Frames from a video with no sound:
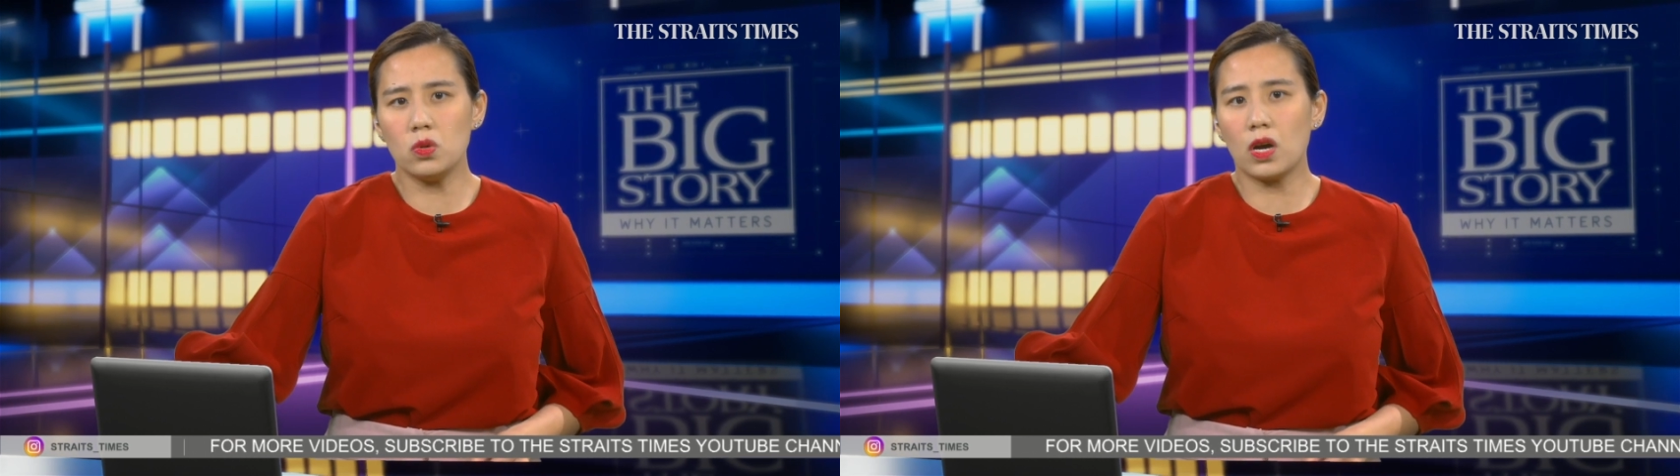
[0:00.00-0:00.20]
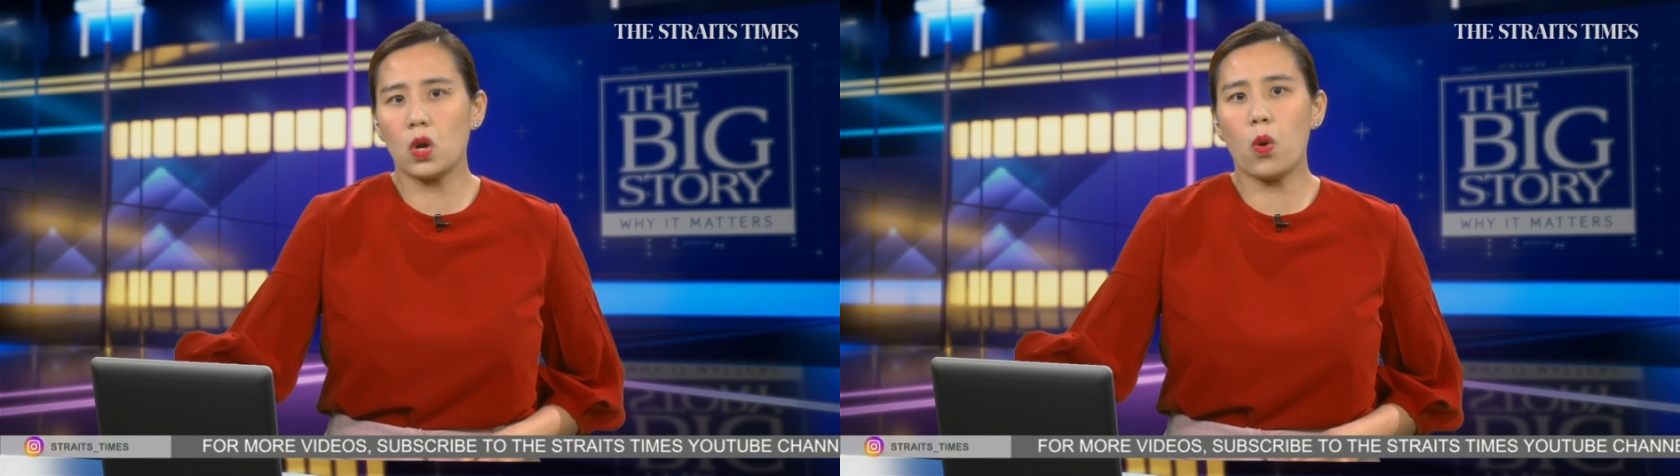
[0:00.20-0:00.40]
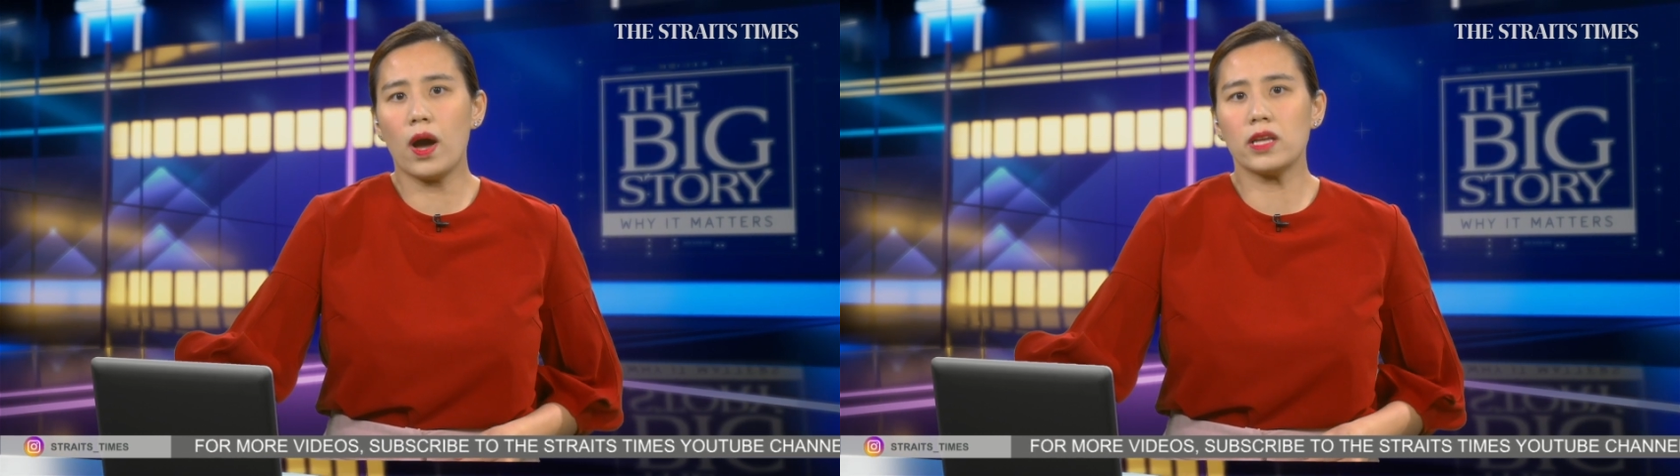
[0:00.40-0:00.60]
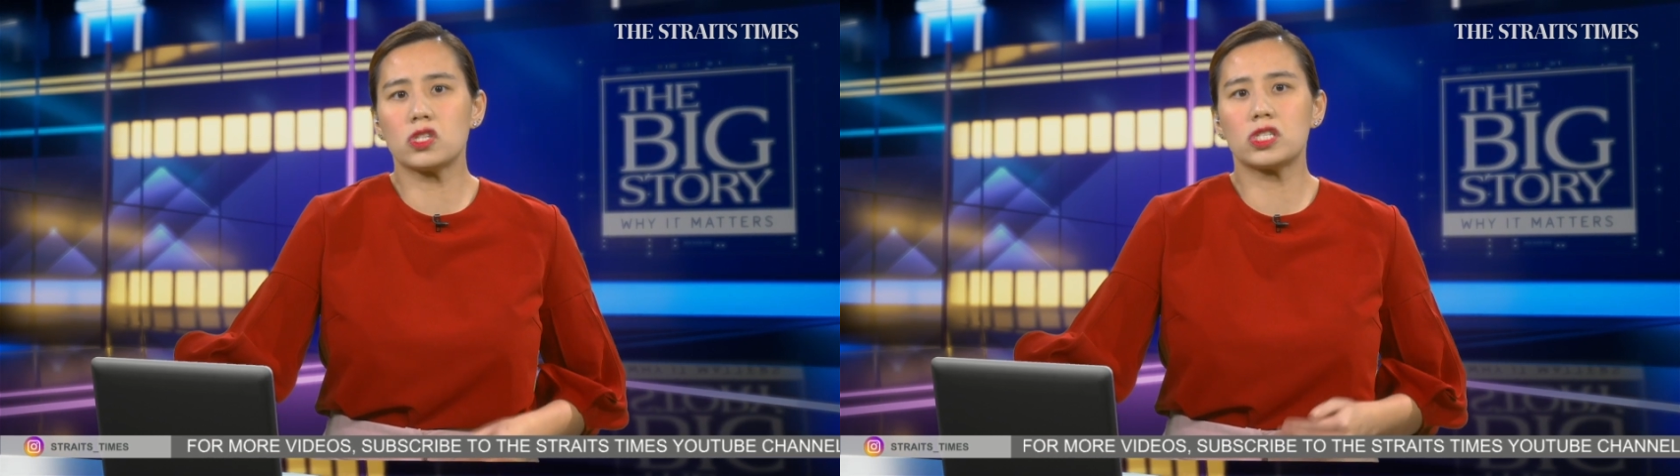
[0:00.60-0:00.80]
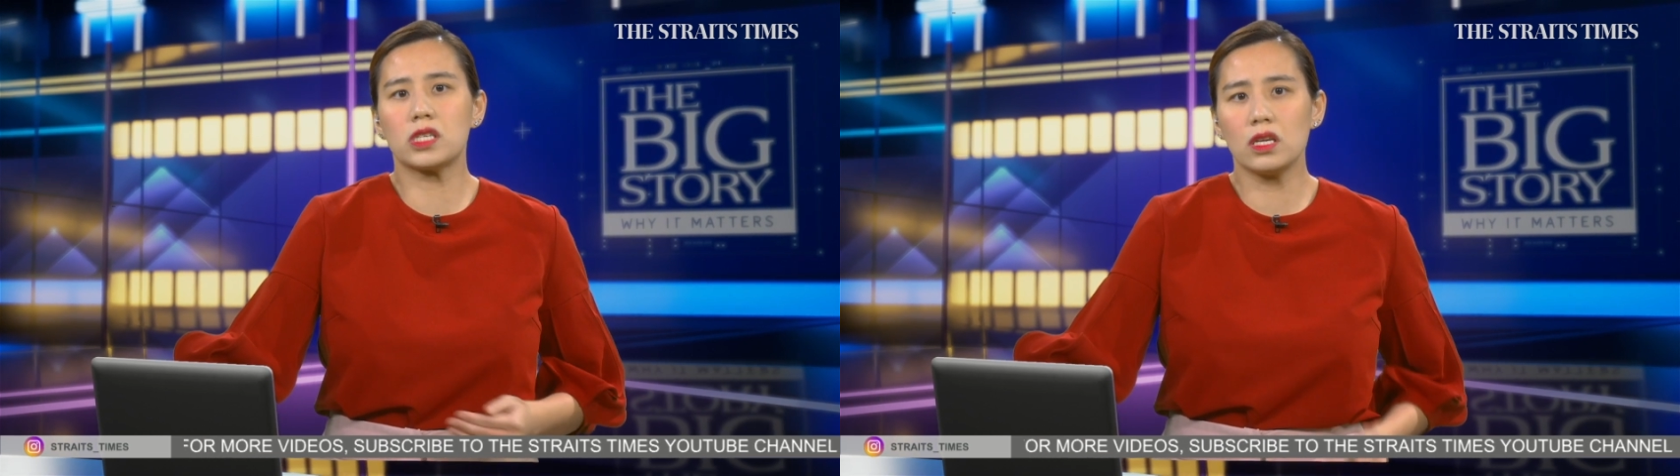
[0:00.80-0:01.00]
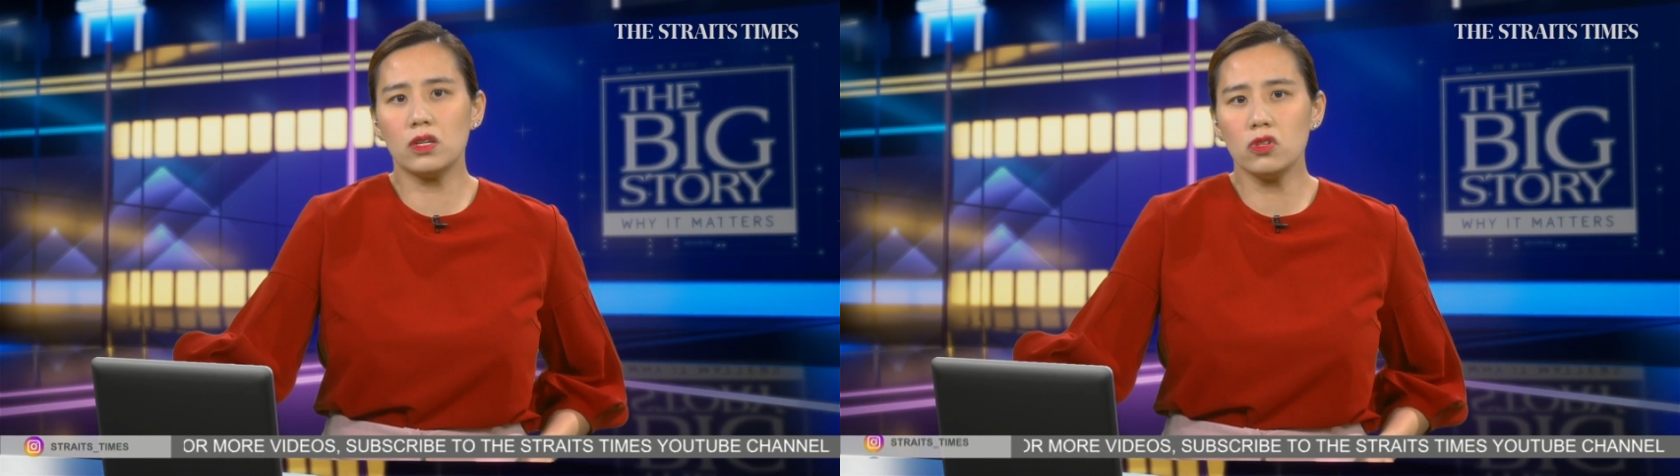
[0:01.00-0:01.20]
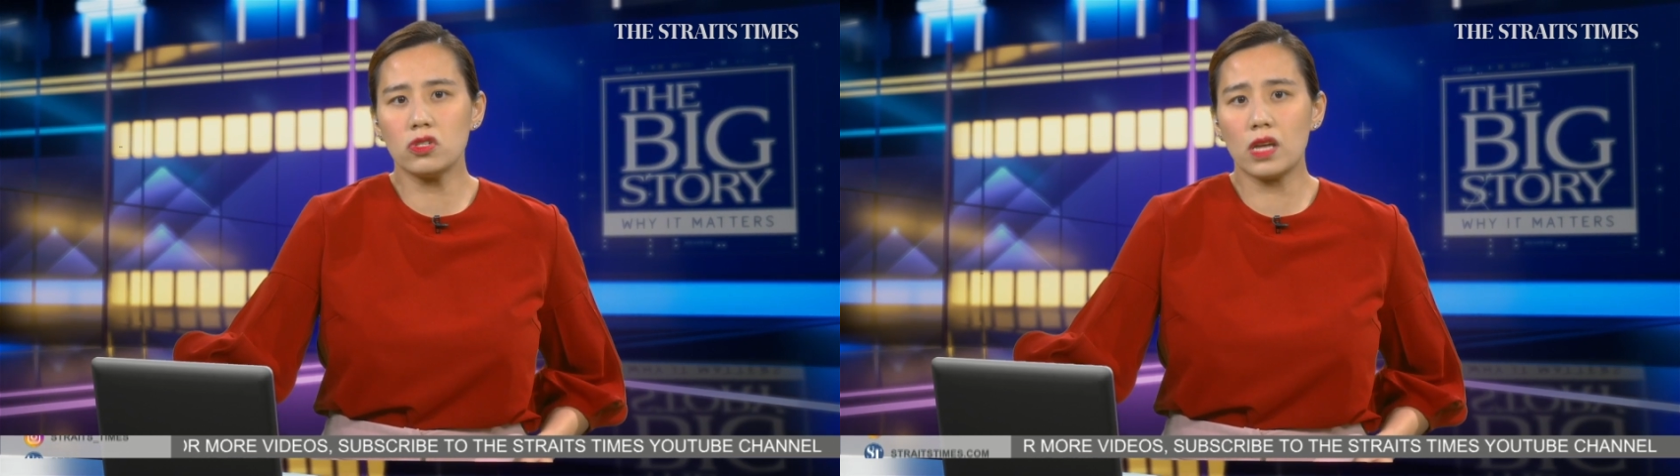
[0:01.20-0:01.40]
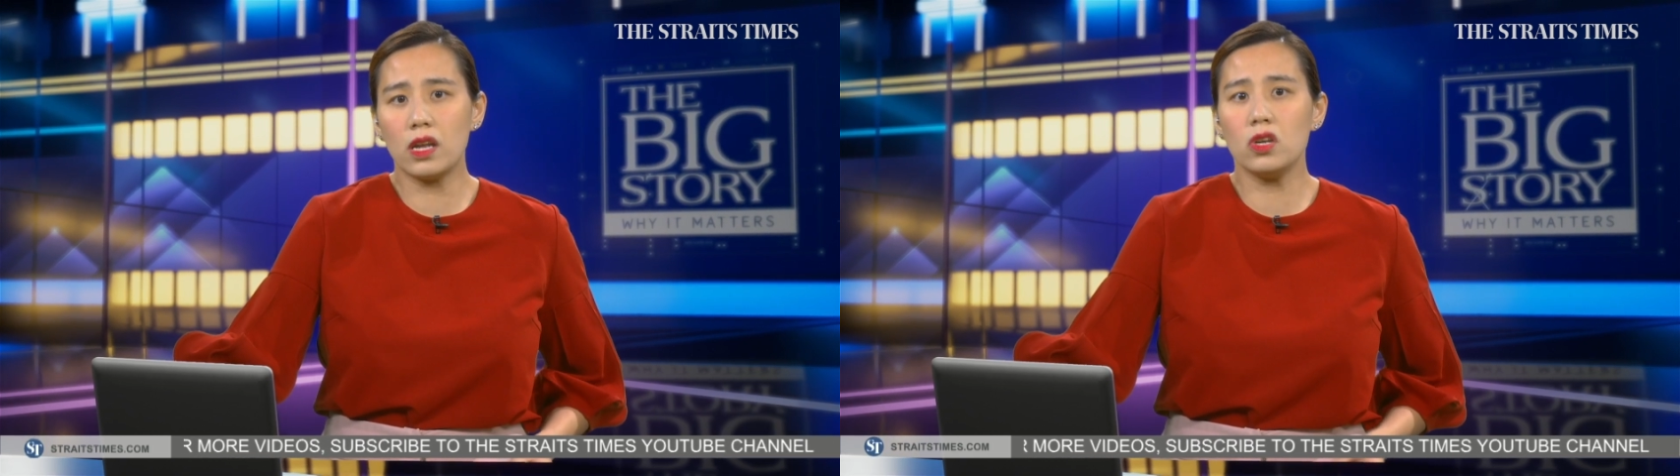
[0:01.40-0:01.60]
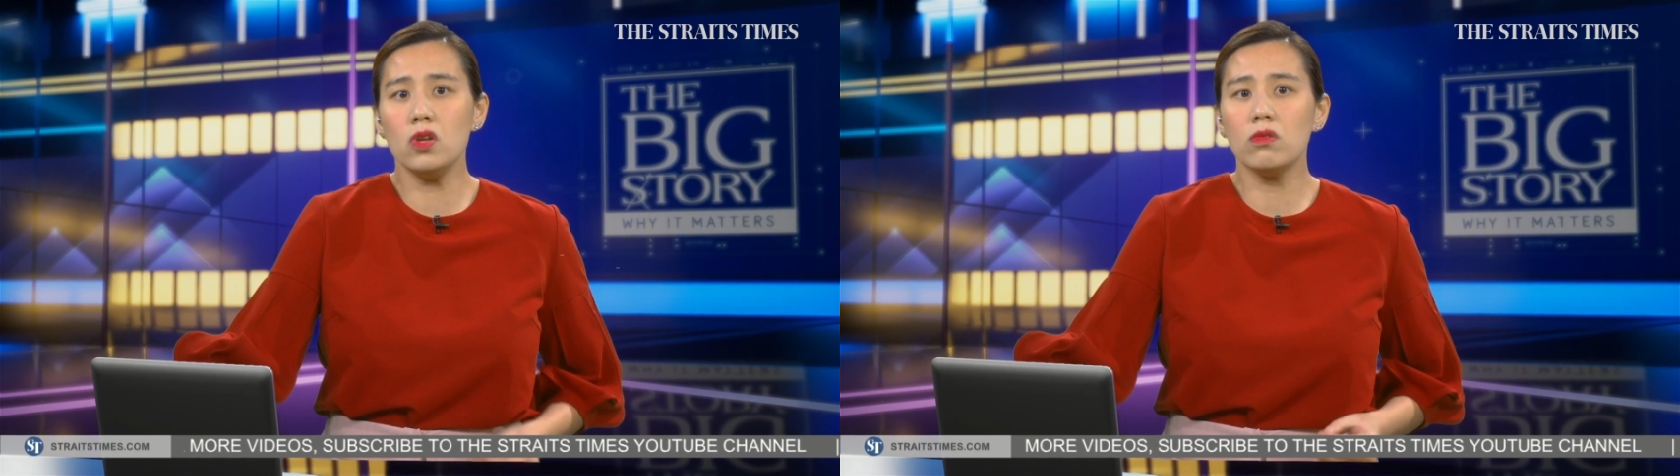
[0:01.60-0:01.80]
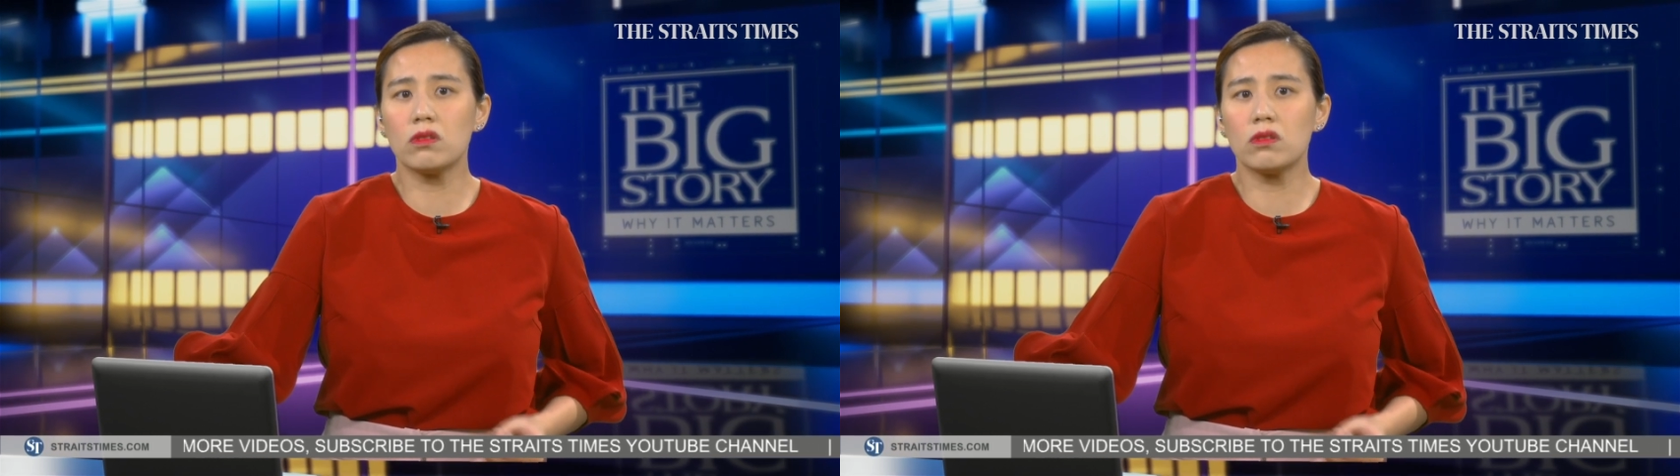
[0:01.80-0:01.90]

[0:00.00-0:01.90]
to acquire skills and new